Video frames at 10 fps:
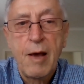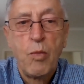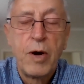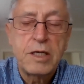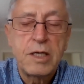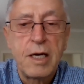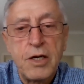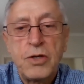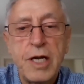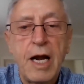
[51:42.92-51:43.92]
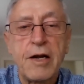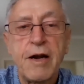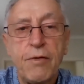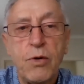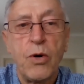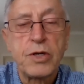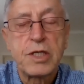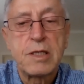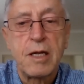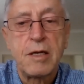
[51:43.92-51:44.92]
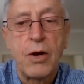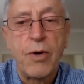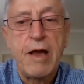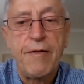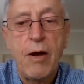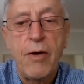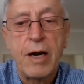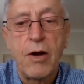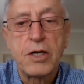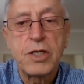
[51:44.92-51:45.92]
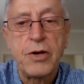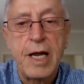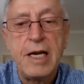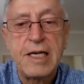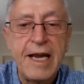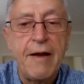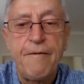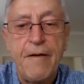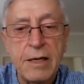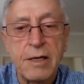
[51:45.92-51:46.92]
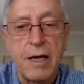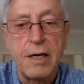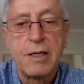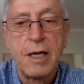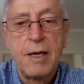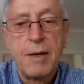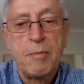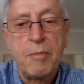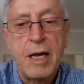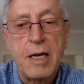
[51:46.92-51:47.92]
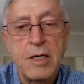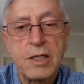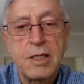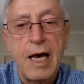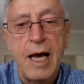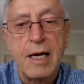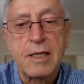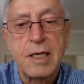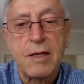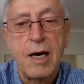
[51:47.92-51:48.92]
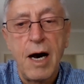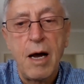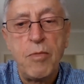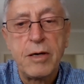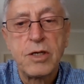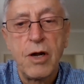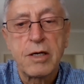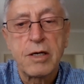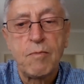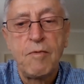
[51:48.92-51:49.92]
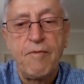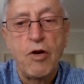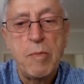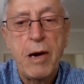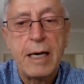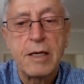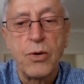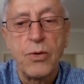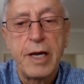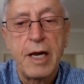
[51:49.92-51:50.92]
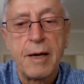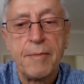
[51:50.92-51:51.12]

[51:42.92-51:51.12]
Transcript: which in New Zealand, of course, the degree of hearing loss you need to get funded means that the hybrid's not very practical here.